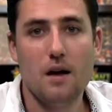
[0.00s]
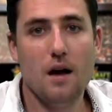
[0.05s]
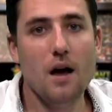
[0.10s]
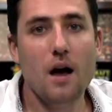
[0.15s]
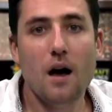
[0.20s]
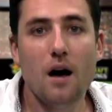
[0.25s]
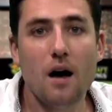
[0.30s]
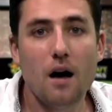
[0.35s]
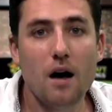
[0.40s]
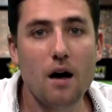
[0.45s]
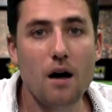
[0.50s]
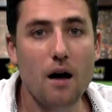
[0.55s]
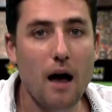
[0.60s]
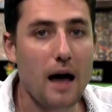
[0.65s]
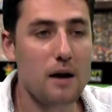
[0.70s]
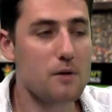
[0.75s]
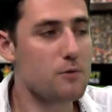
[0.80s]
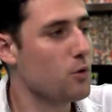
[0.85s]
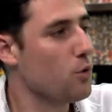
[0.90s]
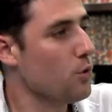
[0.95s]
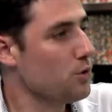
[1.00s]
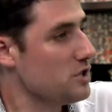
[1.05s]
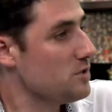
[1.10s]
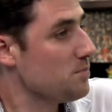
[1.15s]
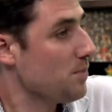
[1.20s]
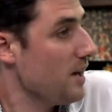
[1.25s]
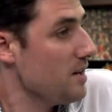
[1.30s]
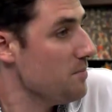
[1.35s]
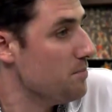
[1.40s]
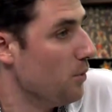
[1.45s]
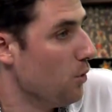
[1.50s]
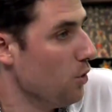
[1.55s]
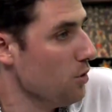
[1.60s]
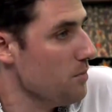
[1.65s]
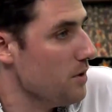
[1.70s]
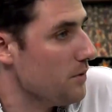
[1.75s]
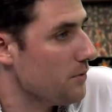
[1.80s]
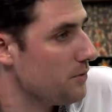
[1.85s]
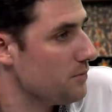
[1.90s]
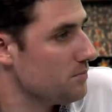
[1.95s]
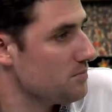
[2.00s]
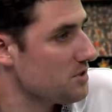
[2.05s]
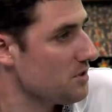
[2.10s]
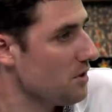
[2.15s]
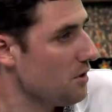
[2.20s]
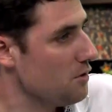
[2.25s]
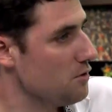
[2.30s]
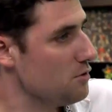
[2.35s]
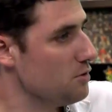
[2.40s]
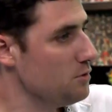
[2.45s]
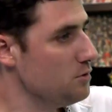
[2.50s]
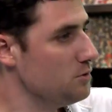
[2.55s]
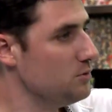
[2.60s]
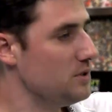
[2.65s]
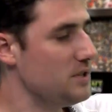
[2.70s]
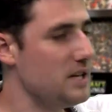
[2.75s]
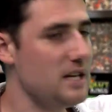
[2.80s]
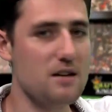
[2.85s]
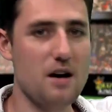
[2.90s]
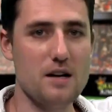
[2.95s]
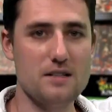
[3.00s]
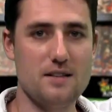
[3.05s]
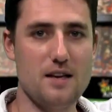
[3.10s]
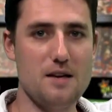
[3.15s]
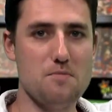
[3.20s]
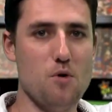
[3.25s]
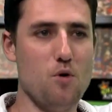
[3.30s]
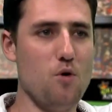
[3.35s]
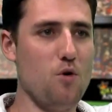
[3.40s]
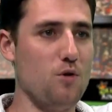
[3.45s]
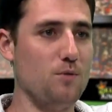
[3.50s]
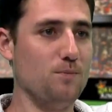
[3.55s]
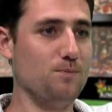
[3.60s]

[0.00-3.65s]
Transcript: And of course, he's playing Bournemouth. So need I say more?